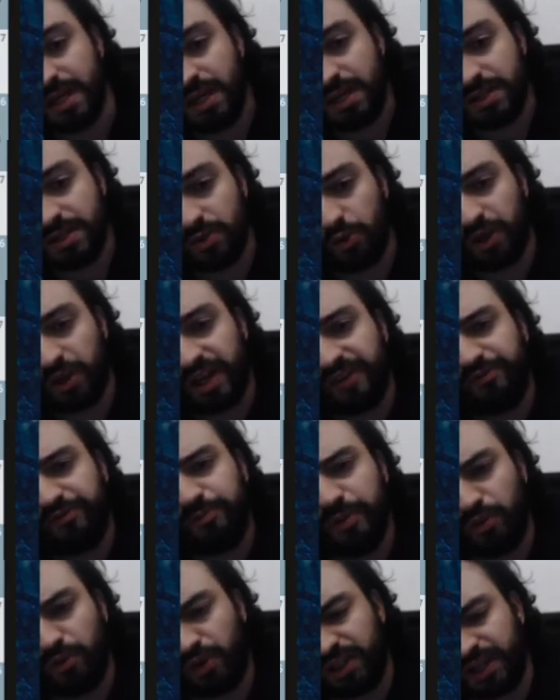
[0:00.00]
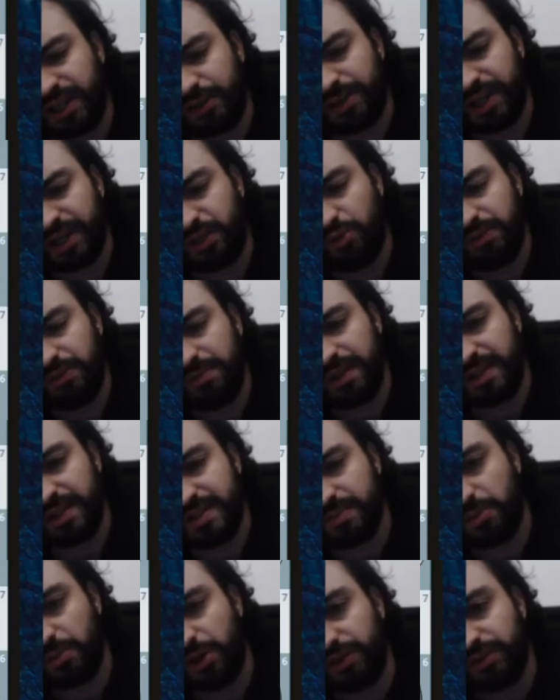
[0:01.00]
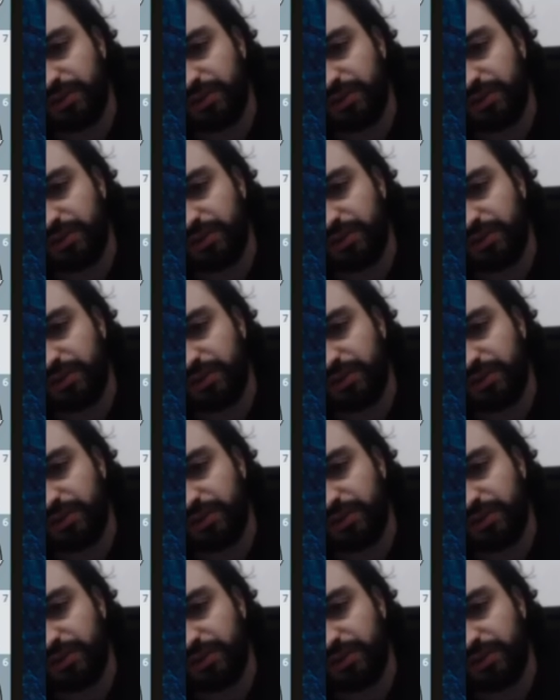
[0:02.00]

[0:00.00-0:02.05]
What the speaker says: So rook f b1 I think would be a smarter